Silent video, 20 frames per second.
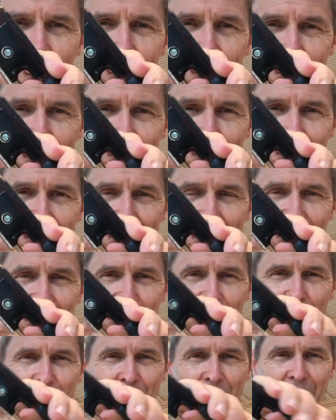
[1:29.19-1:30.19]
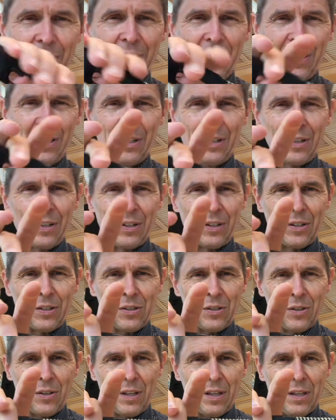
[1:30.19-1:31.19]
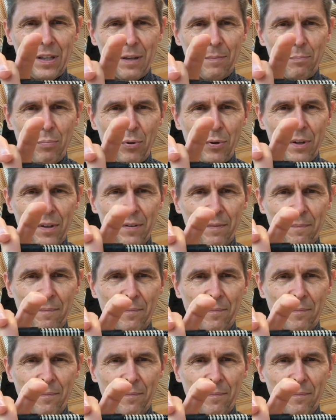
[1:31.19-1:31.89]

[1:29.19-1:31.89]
and that didn't work. So then they put